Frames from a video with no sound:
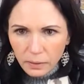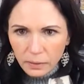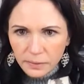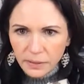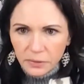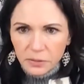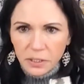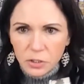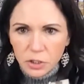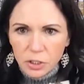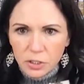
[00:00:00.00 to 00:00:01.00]
Sarah
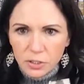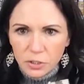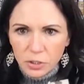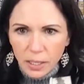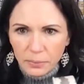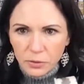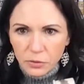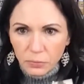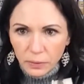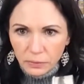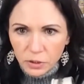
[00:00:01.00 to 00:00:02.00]
says she shops
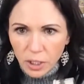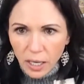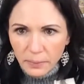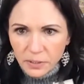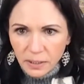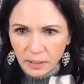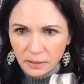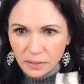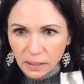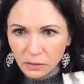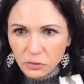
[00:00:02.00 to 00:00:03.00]
thrift shops and
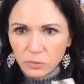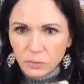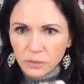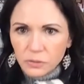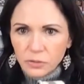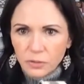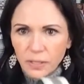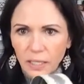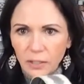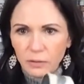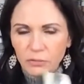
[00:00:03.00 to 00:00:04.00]
antique stores so
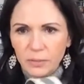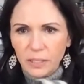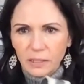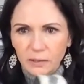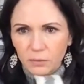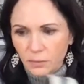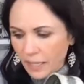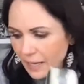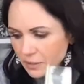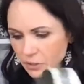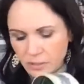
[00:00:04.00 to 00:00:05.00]
that you have many little
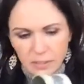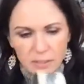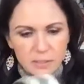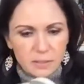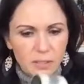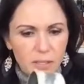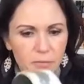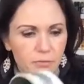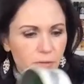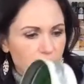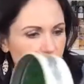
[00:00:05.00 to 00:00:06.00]
gadgets and it's a lot of
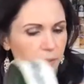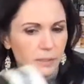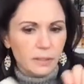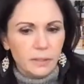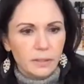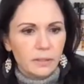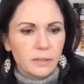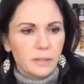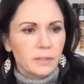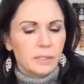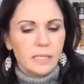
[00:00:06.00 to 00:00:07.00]
fun.
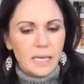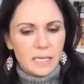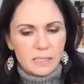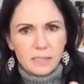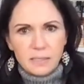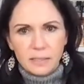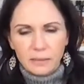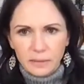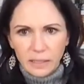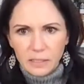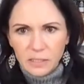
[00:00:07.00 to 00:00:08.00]
Yes.
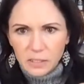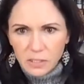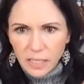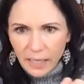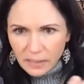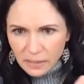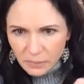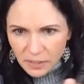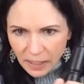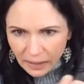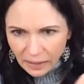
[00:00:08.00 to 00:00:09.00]
Yes, yes, yes. I'm
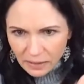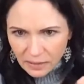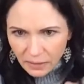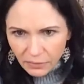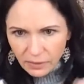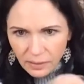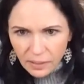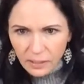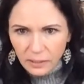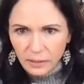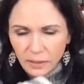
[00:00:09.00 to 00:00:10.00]
saying yes to
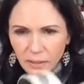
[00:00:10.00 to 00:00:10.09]
everything.